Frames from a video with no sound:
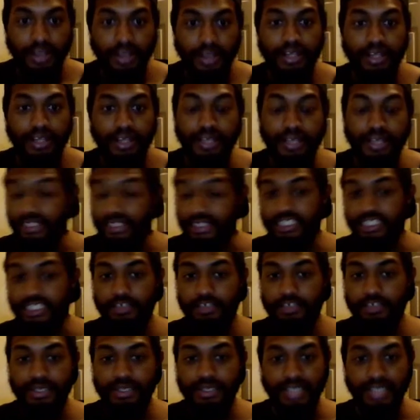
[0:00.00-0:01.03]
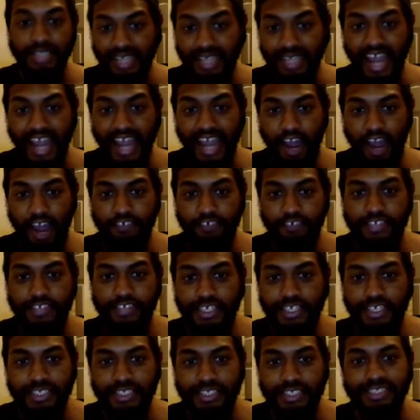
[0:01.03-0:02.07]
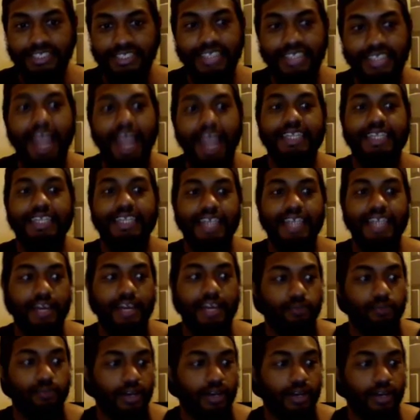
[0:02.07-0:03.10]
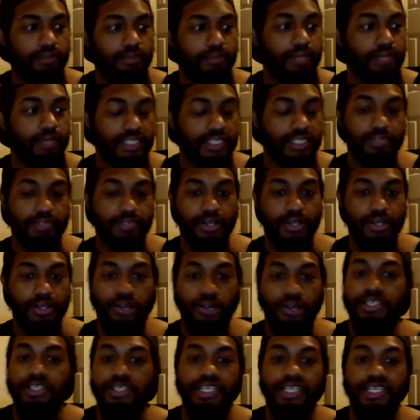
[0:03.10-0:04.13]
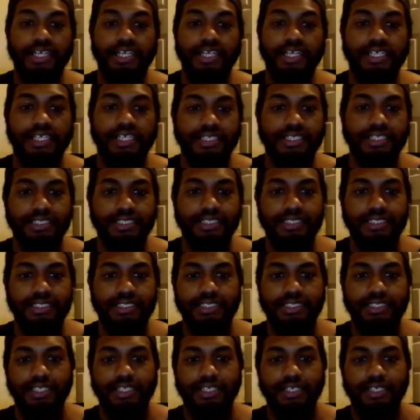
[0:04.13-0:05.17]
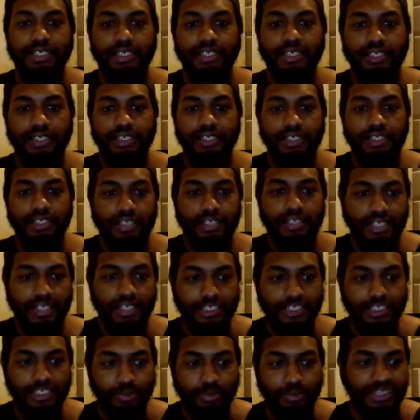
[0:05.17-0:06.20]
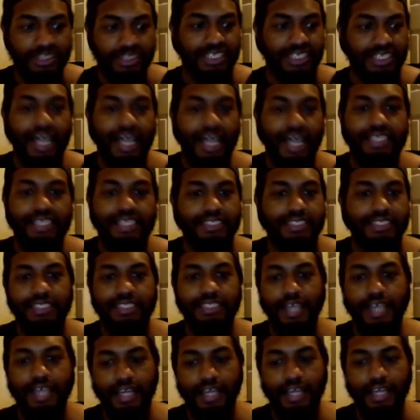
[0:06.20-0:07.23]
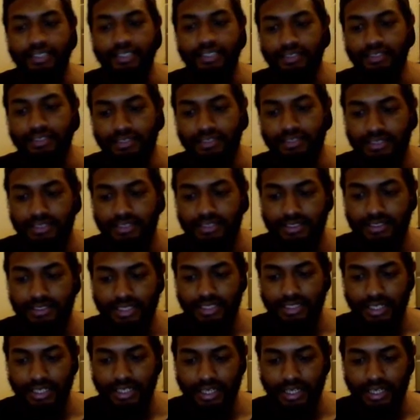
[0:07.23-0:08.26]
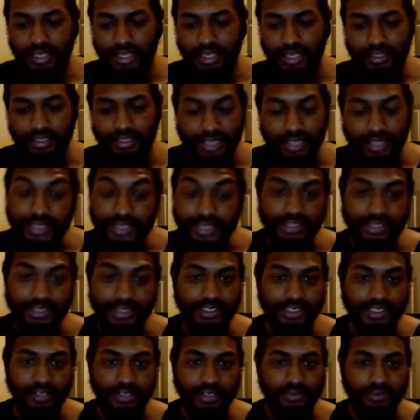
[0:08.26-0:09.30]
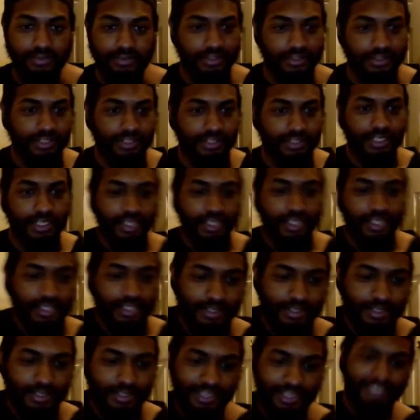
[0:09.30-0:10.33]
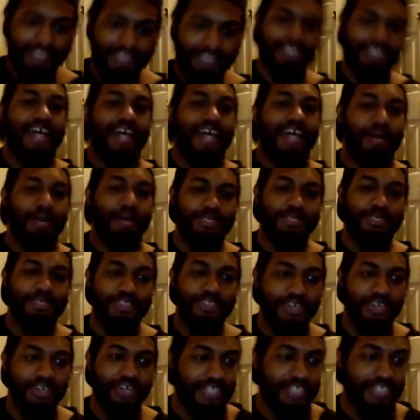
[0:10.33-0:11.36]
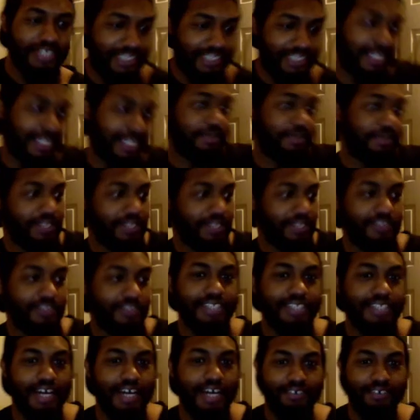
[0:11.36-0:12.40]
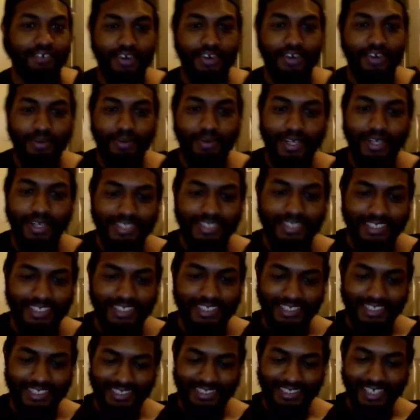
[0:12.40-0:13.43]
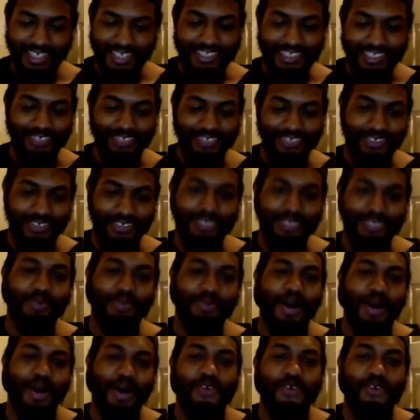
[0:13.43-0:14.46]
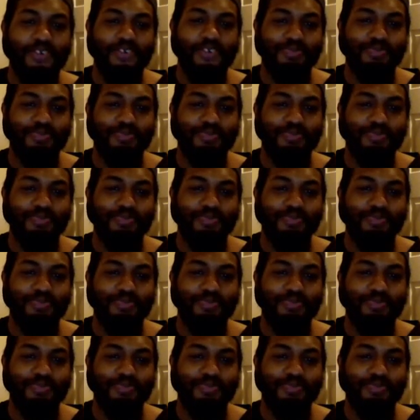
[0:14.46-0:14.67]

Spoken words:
like legitimately laughed is at the end when Melissa McCartney is possessed, and Leslie Jones slaps her, and it slaps the ghost out of her, and she screams the power